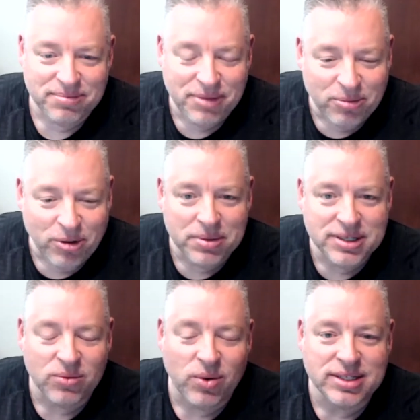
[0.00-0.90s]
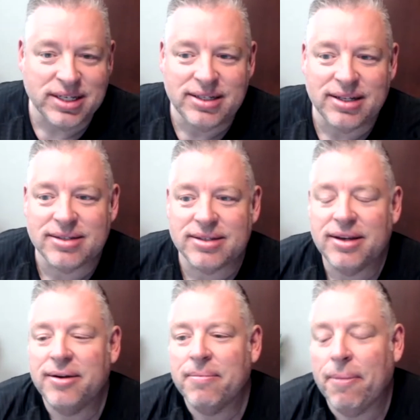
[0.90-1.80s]
purpose in one sentence.
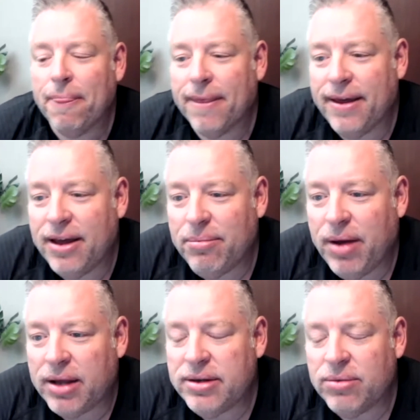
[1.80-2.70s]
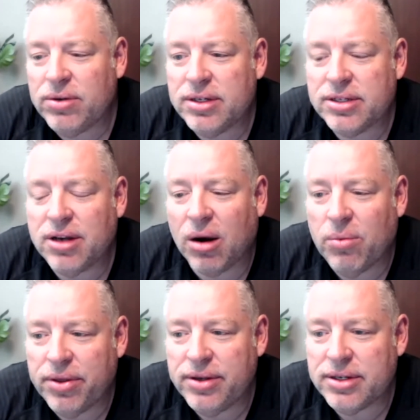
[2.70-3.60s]
We'll just start
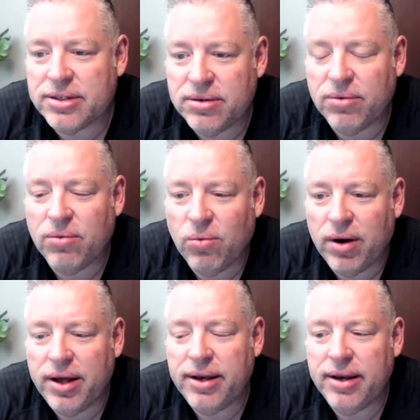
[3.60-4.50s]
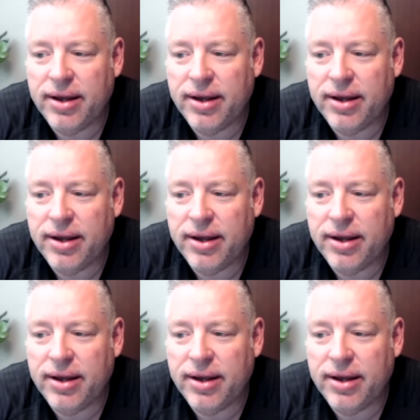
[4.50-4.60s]
with just one.